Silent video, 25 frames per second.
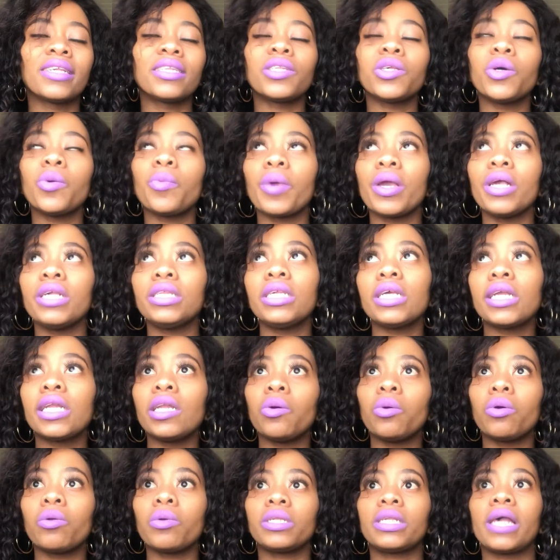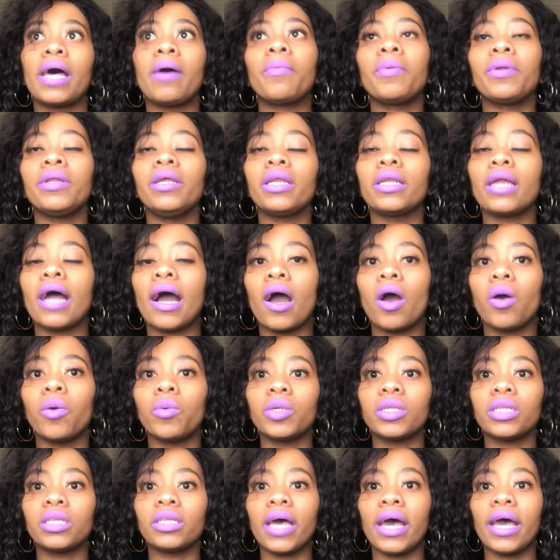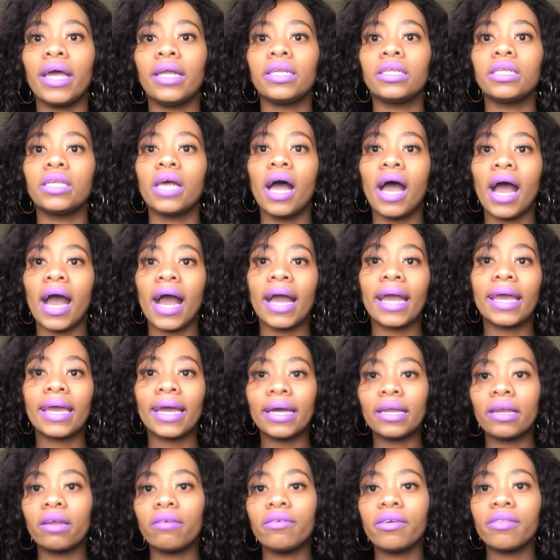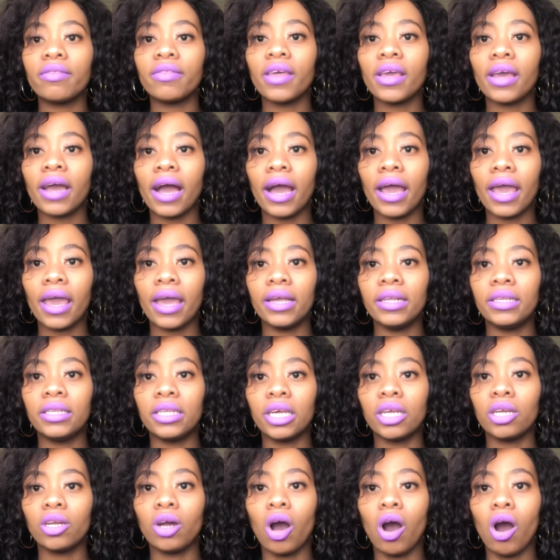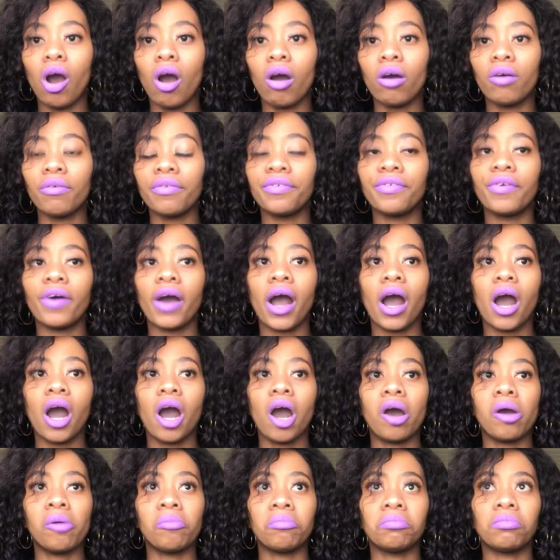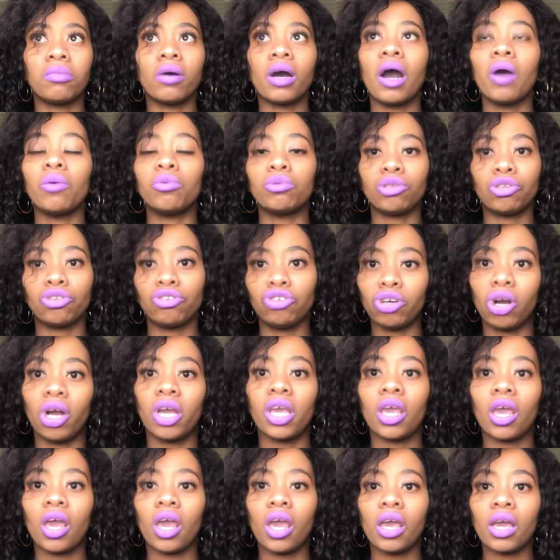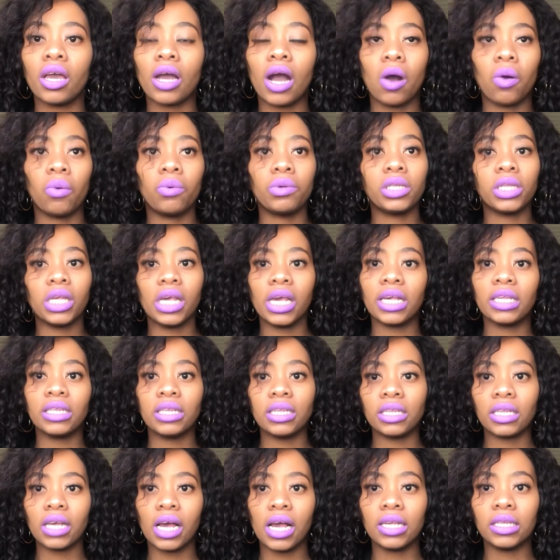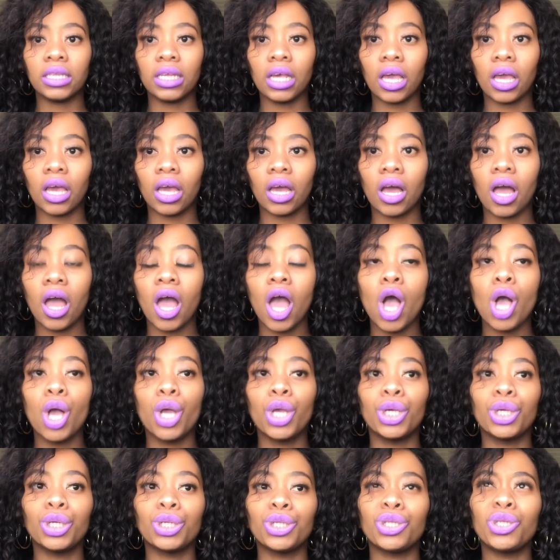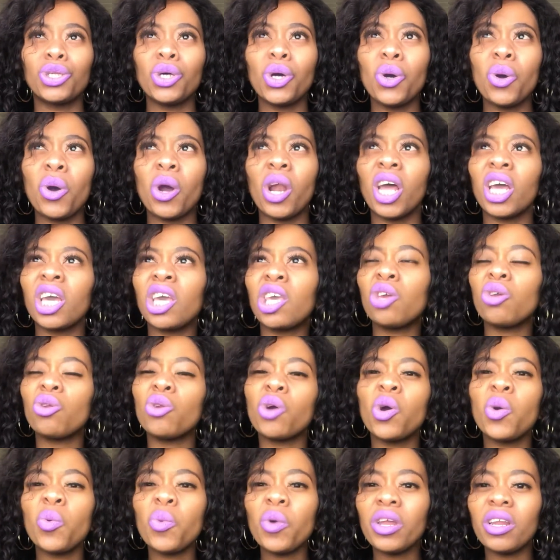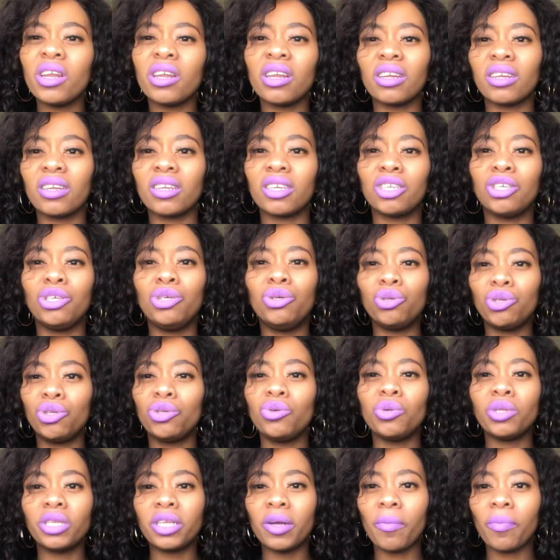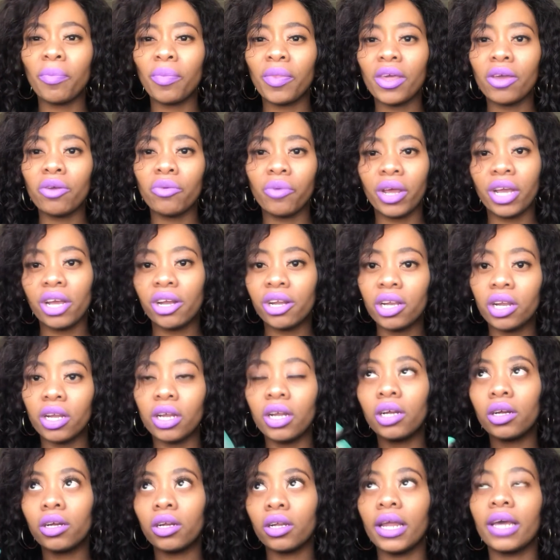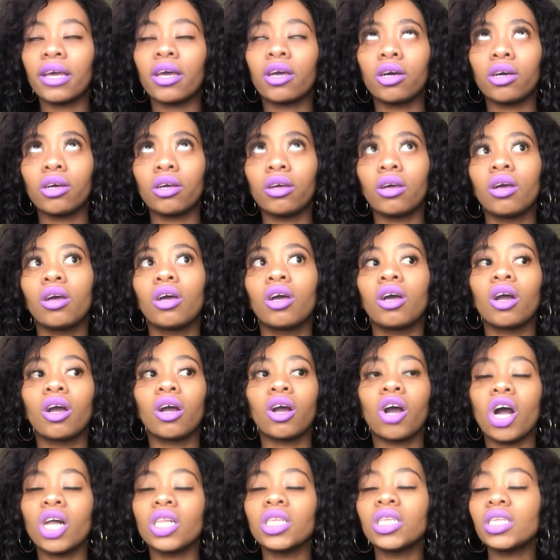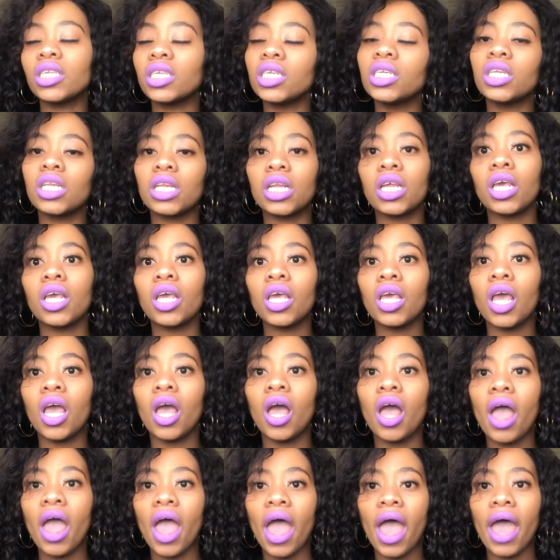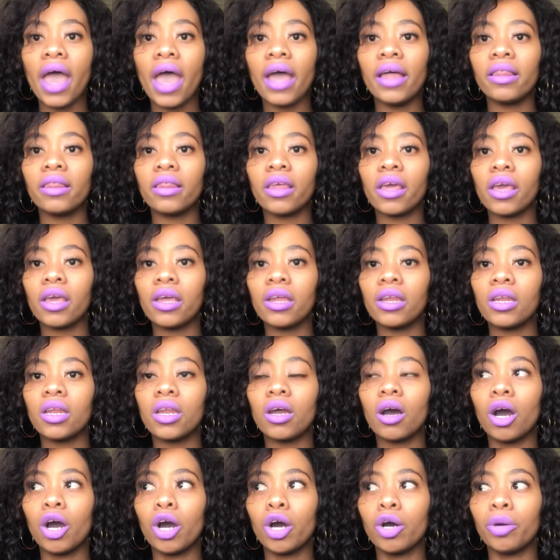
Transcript: So basically, what was happening now was that I cut everything I ate in half. I was jogging, I was exercising. So, like, when you do something like constantly, and then